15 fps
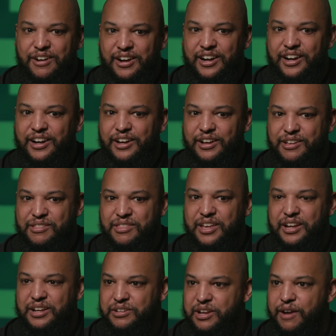
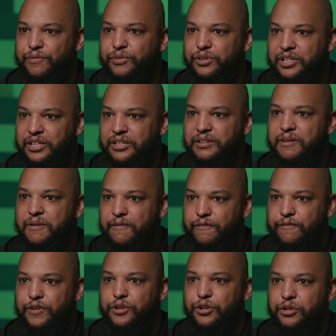they can definitely
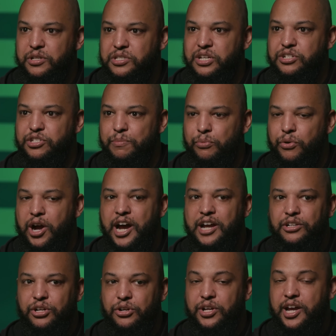feel a sense of pride
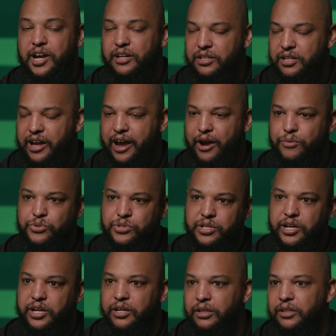and go, yeah, I was
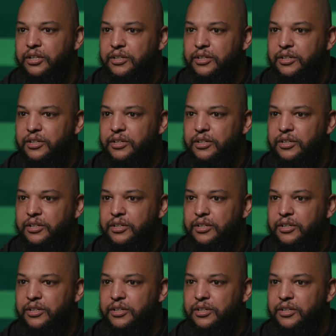there.